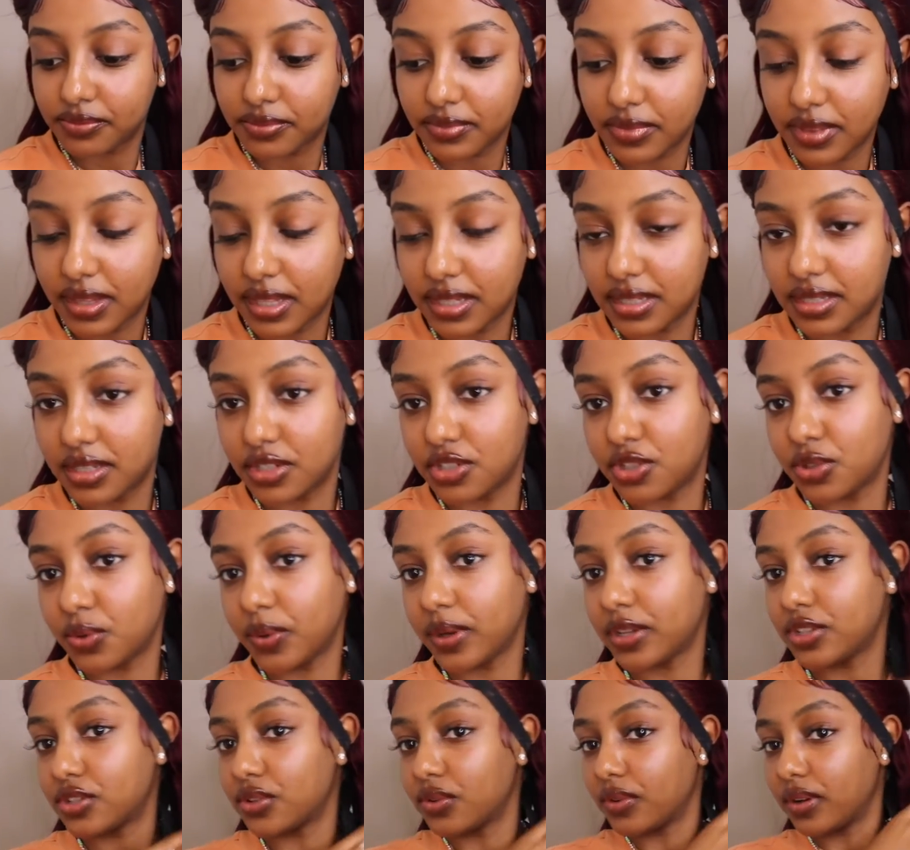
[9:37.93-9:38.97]
This
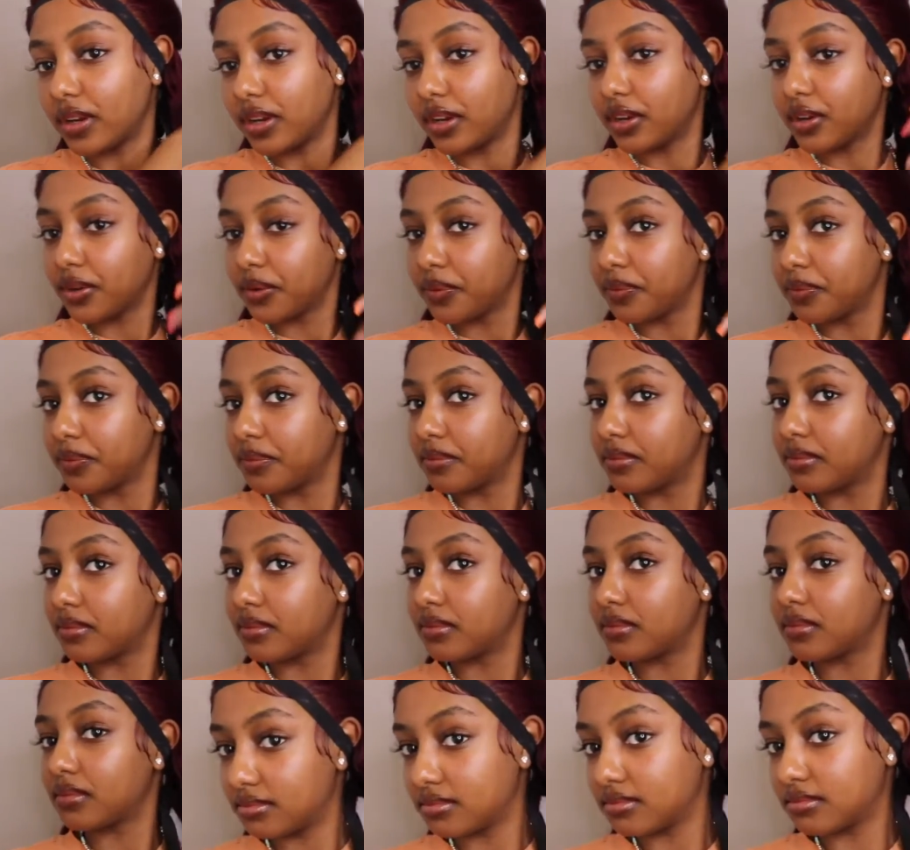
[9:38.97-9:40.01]
situation right here,
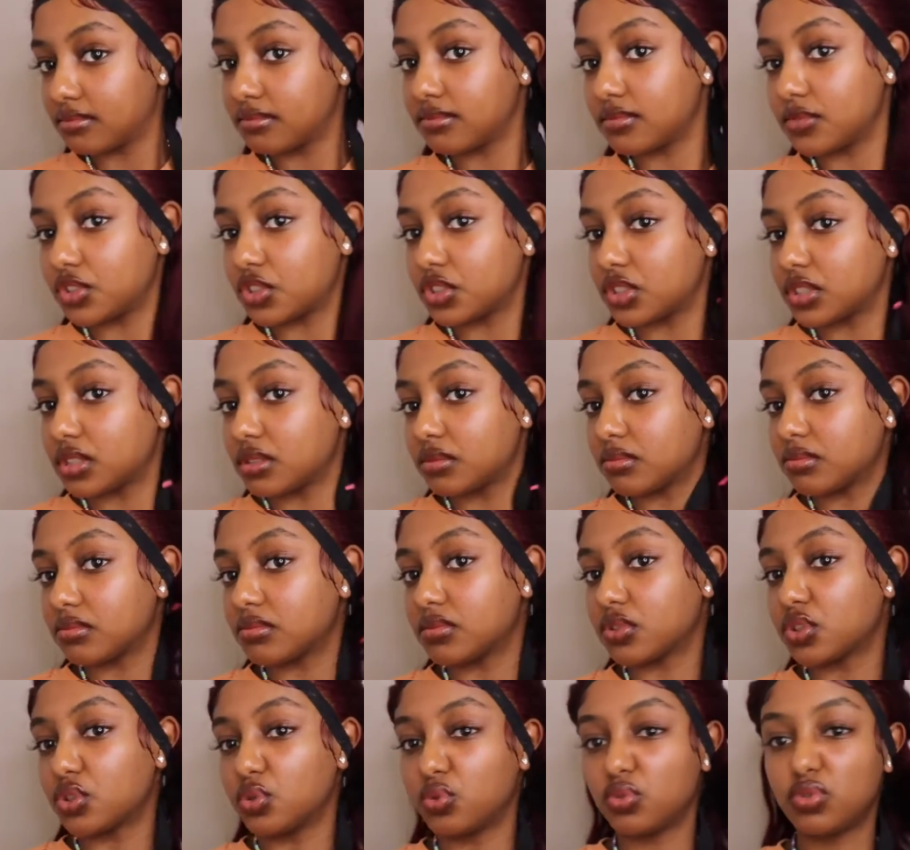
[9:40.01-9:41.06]
just some
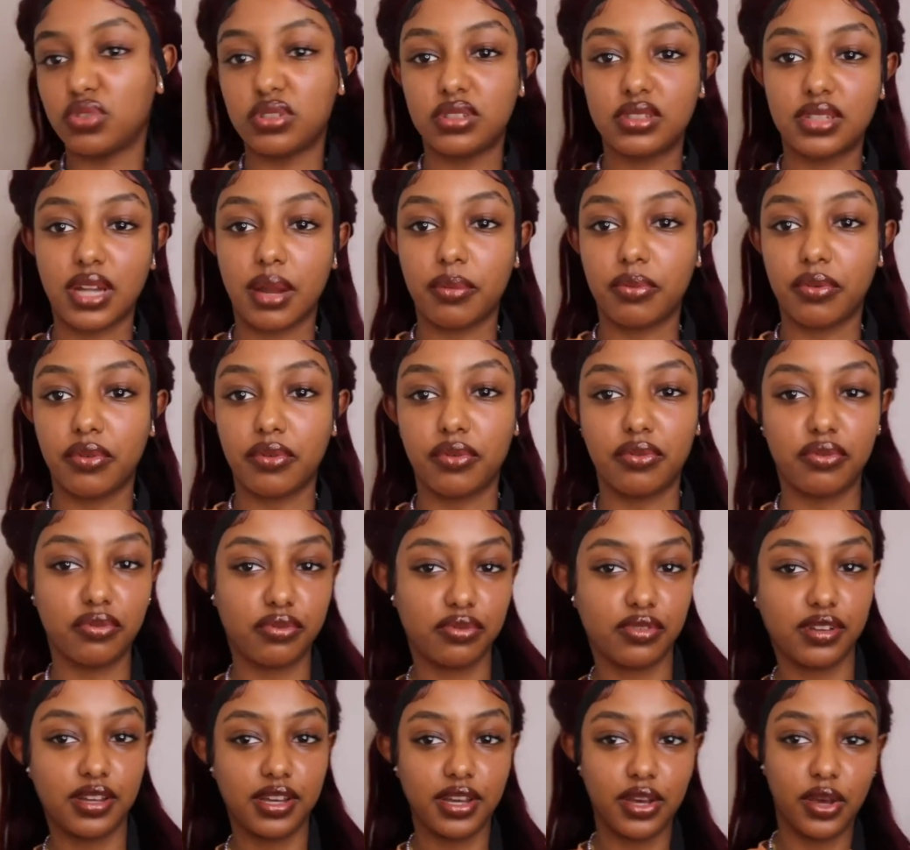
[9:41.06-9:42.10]
loose type
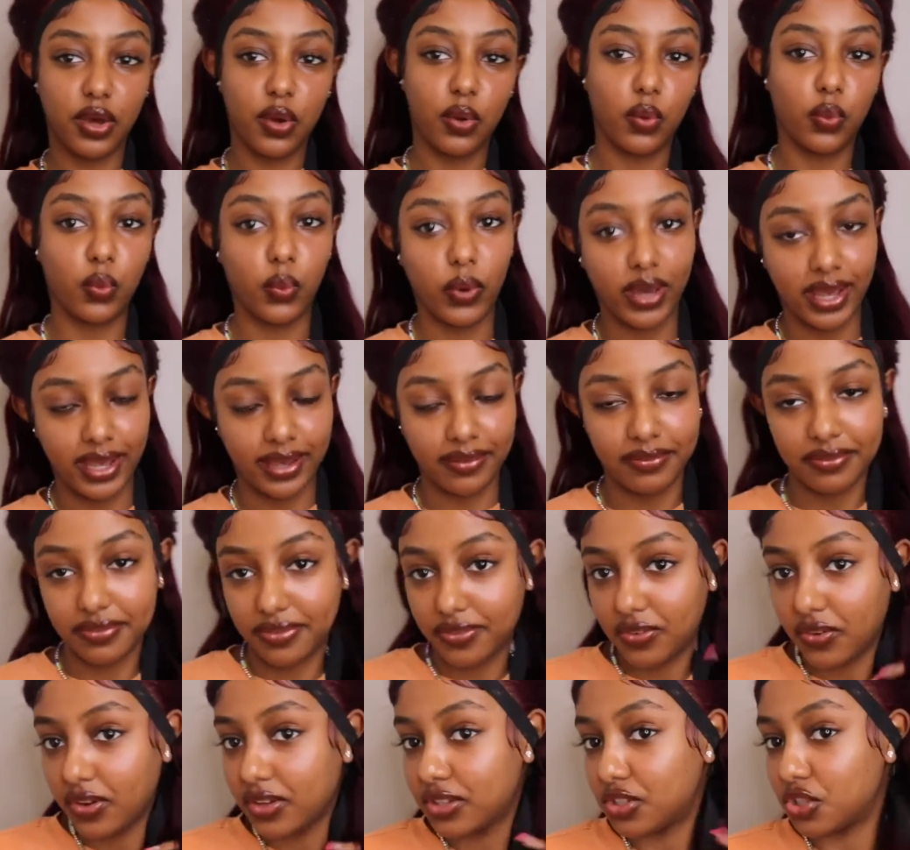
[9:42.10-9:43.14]
of
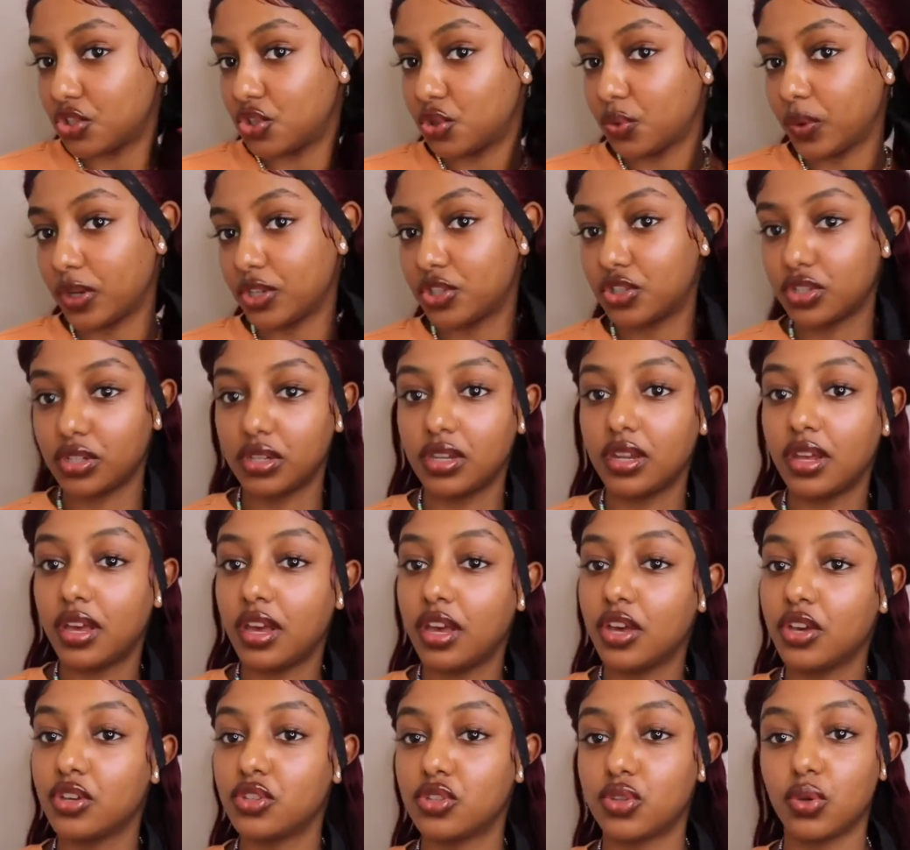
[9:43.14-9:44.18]
wave situation,
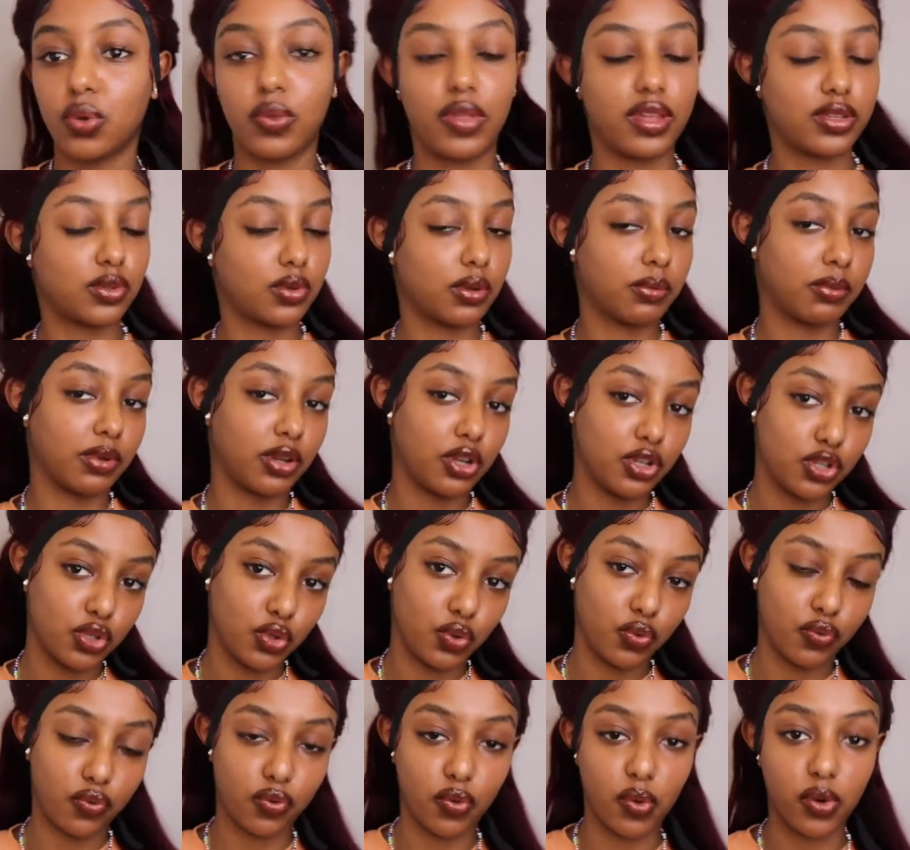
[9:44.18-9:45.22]
so that's what I'm going to do
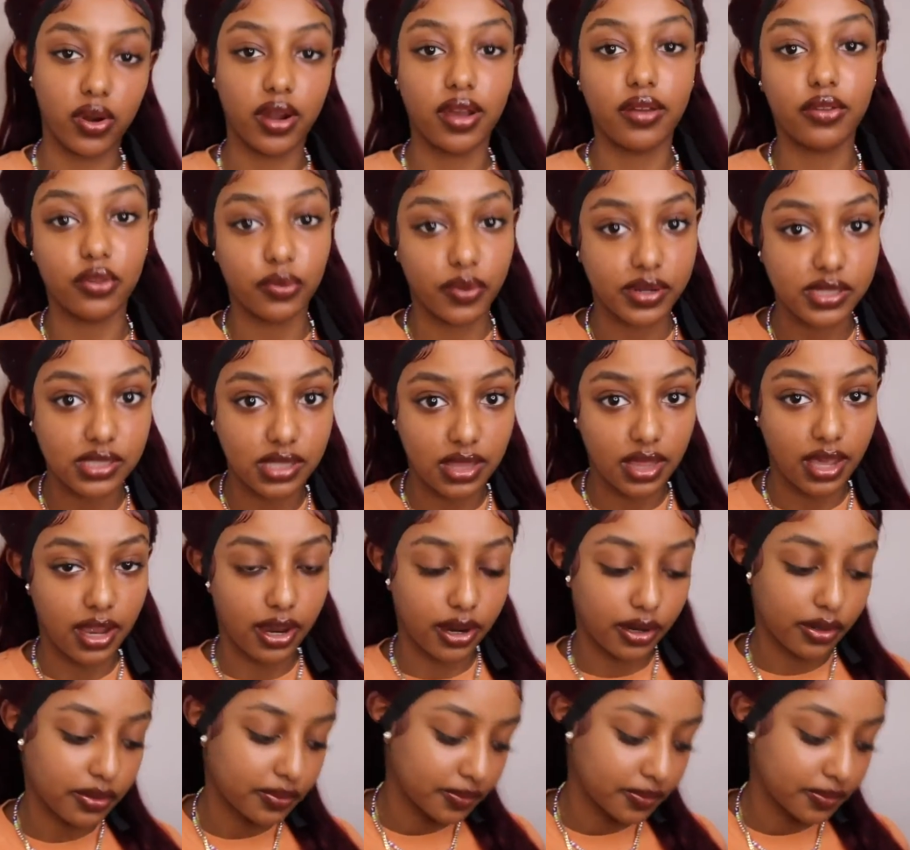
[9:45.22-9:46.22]
for the rest of the hair.